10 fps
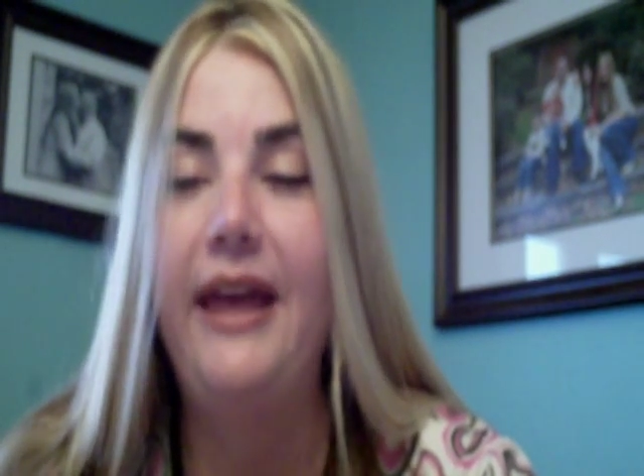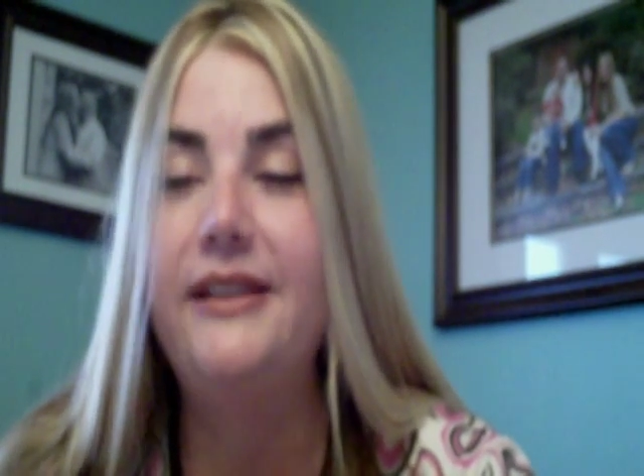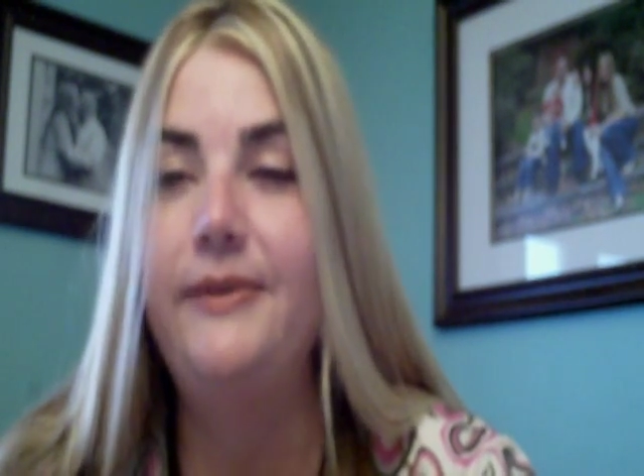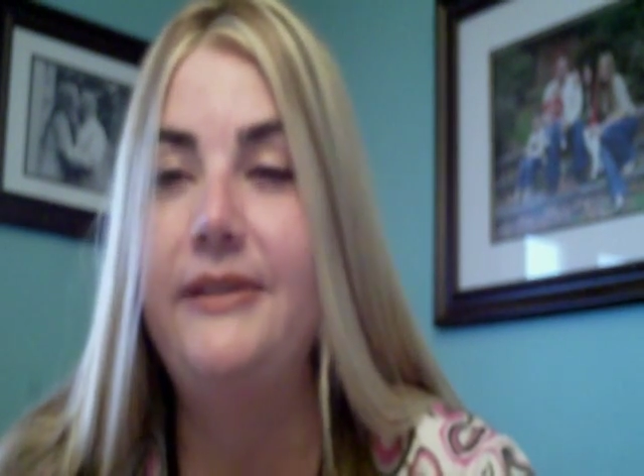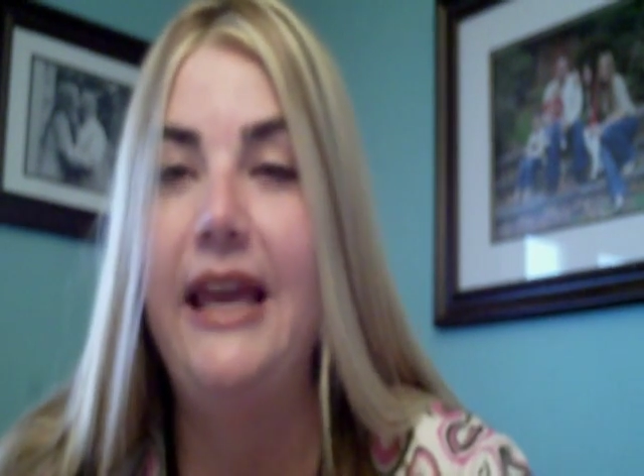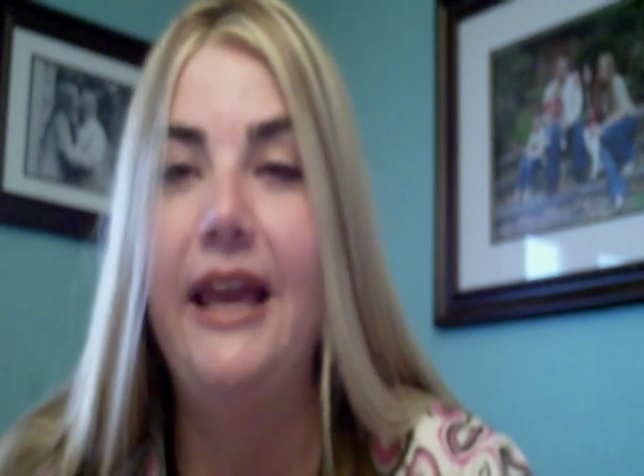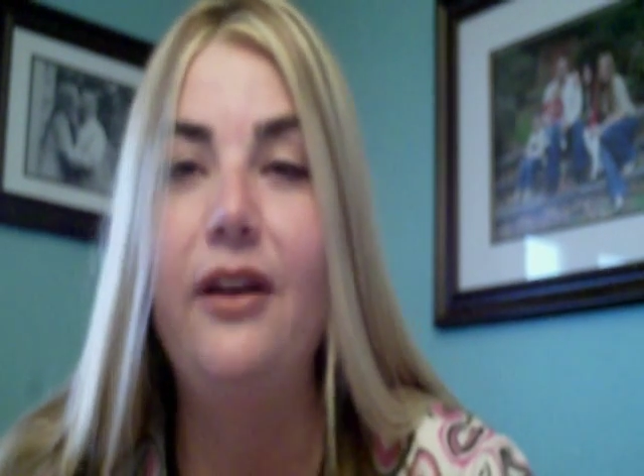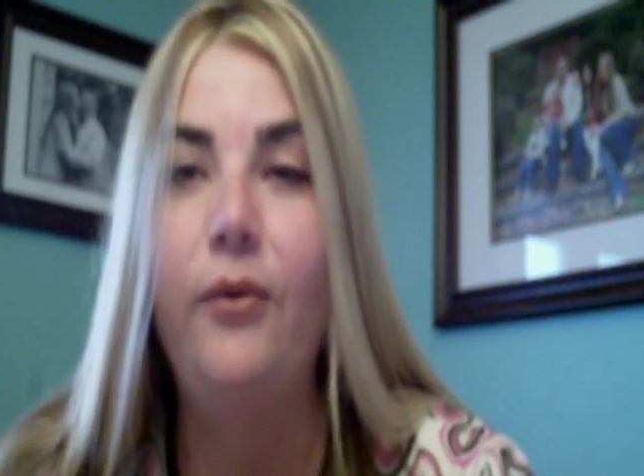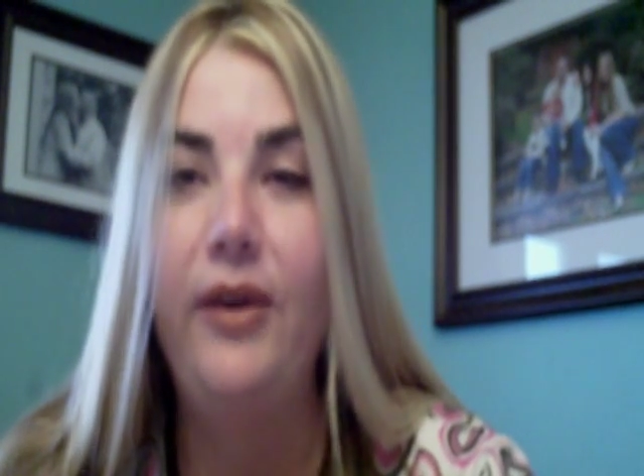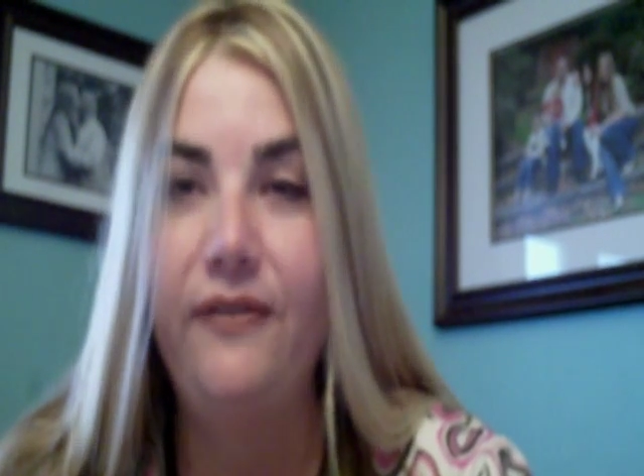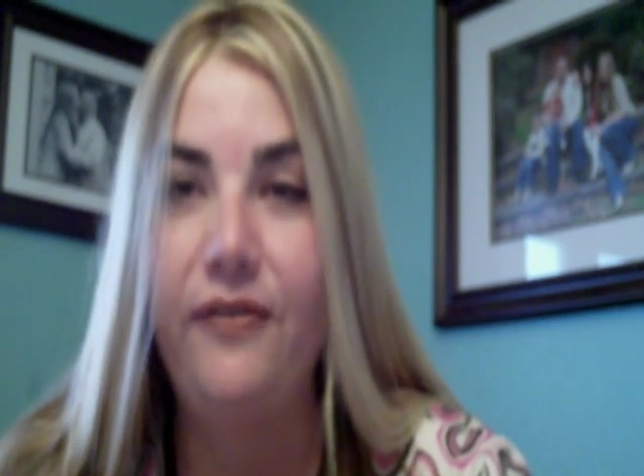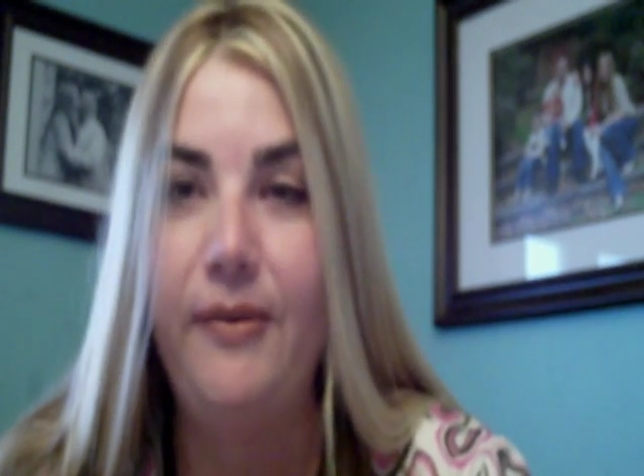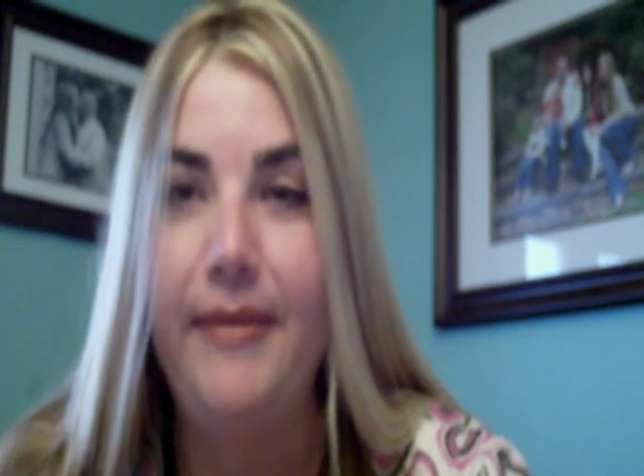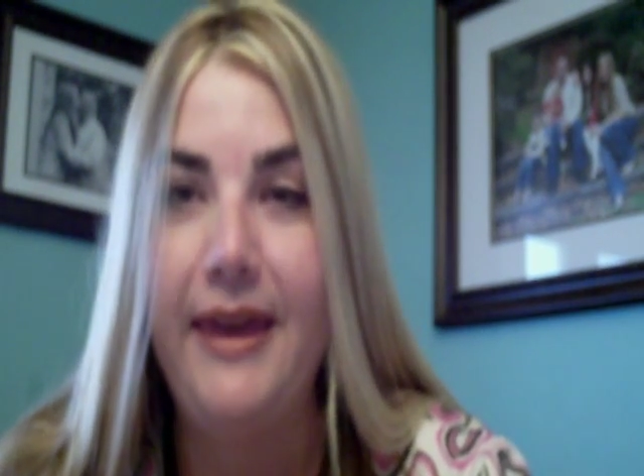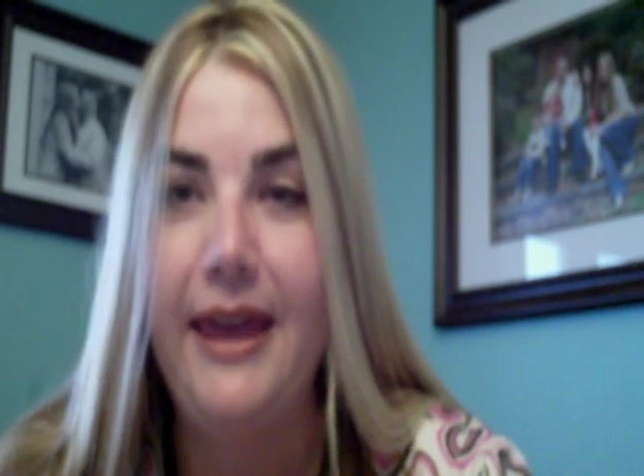has been taken away
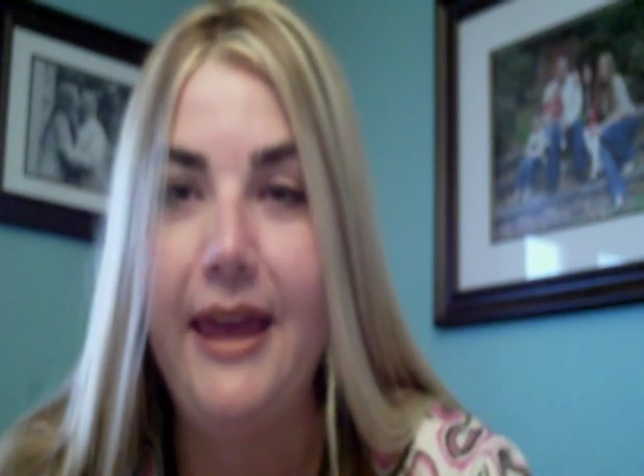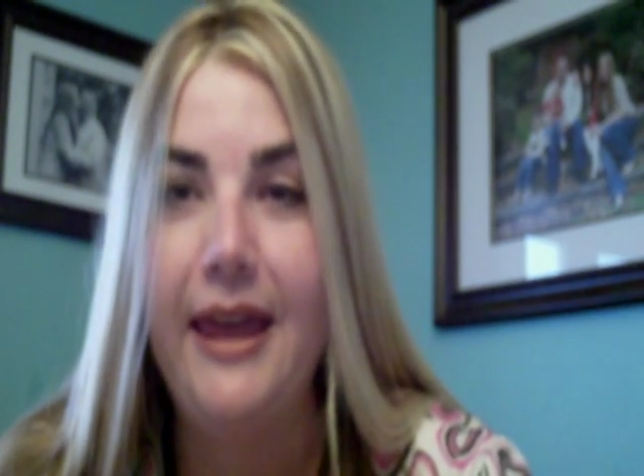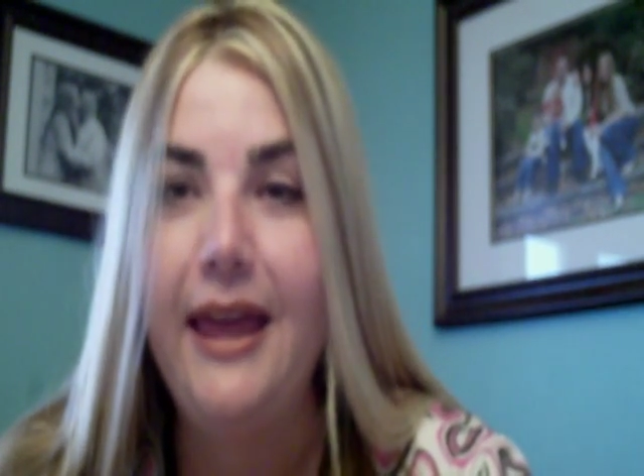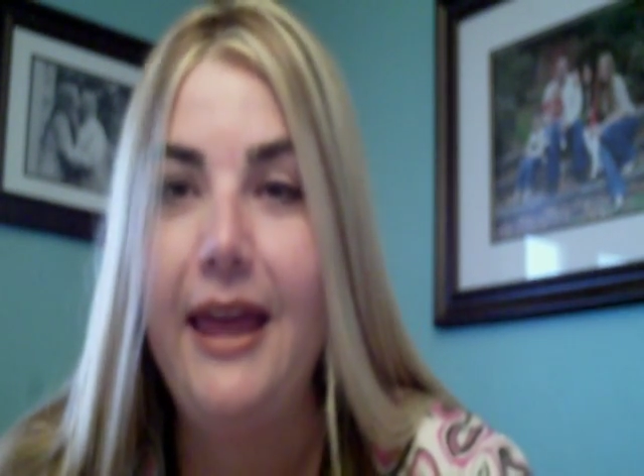from me.